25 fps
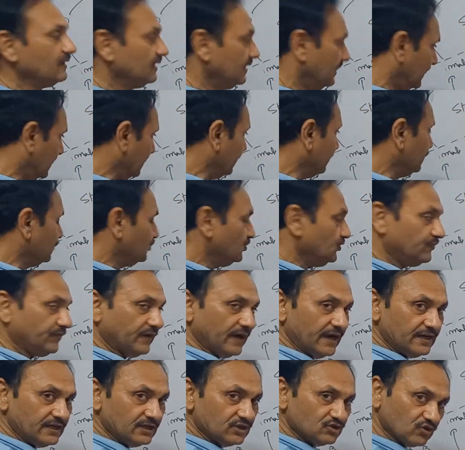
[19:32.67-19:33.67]

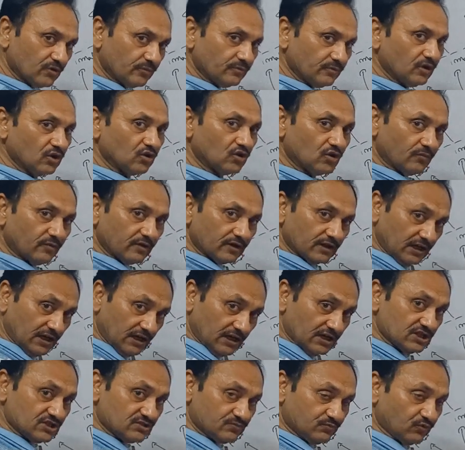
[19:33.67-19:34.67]
gametophyte is dominant over
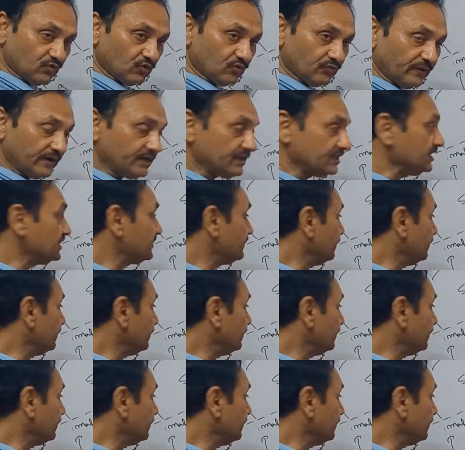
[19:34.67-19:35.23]
the sporophyte. It